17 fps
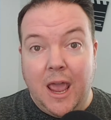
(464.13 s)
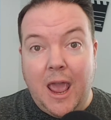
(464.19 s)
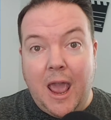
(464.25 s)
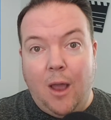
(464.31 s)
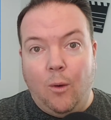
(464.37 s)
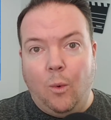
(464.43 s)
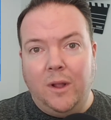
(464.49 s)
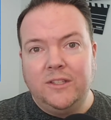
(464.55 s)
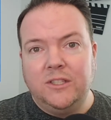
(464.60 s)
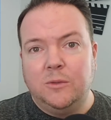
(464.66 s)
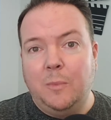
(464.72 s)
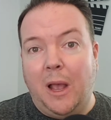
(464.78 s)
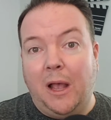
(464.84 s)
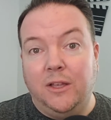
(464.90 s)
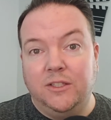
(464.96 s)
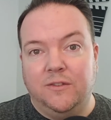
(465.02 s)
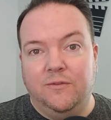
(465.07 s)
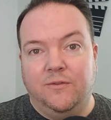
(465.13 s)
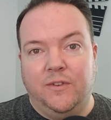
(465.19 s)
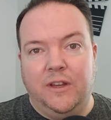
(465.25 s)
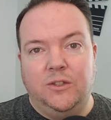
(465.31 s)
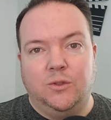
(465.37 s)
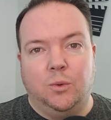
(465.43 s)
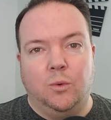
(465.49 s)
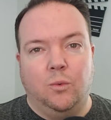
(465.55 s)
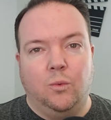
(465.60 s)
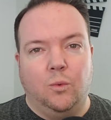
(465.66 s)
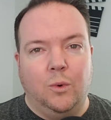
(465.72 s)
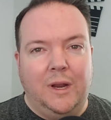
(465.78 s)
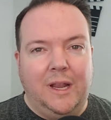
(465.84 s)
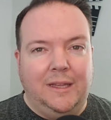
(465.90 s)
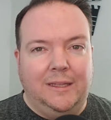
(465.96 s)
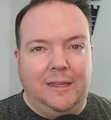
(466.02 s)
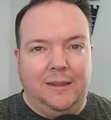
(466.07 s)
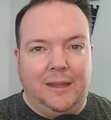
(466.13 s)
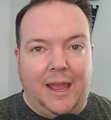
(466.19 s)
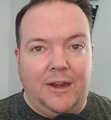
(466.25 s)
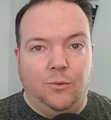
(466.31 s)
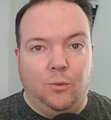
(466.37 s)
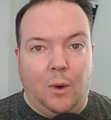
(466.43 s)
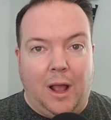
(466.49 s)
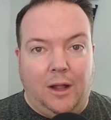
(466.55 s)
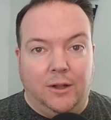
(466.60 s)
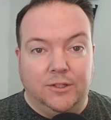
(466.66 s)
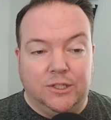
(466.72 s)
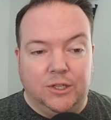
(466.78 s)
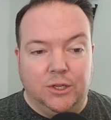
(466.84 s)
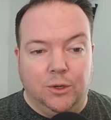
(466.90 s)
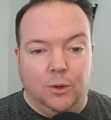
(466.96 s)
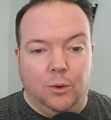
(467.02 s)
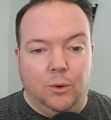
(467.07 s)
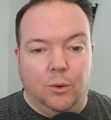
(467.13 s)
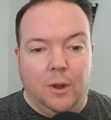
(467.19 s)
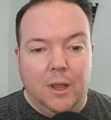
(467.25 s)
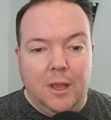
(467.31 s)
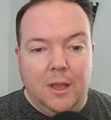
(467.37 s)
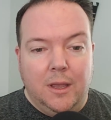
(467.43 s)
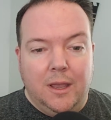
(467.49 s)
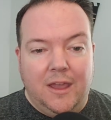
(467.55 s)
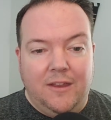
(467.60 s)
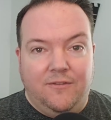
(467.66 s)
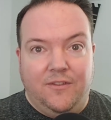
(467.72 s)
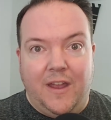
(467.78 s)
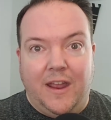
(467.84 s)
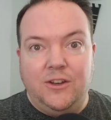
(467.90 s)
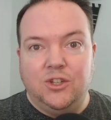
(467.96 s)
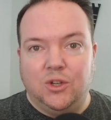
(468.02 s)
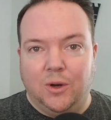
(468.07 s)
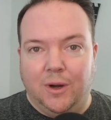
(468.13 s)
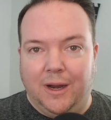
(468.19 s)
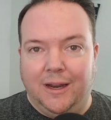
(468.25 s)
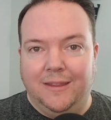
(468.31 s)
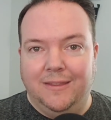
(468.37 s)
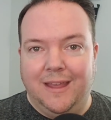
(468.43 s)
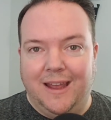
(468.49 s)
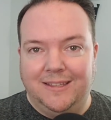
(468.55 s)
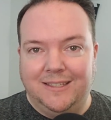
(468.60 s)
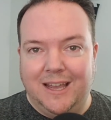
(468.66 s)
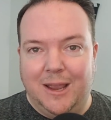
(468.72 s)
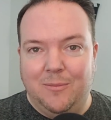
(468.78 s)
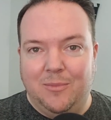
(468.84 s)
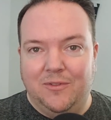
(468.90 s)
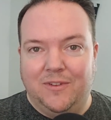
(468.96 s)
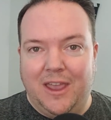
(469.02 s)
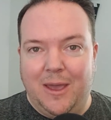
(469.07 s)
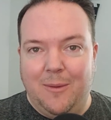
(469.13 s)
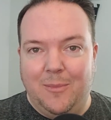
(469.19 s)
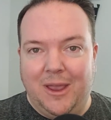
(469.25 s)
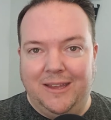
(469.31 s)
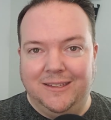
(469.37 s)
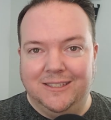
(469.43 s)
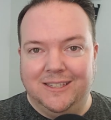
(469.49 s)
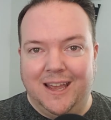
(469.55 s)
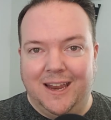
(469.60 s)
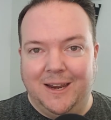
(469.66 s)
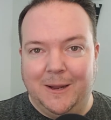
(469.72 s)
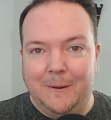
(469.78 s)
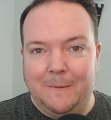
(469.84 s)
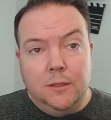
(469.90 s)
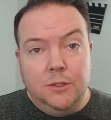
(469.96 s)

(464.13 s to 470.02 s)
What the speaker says: and what spells and feats would really lend well to adventuring in that type of campaign setting.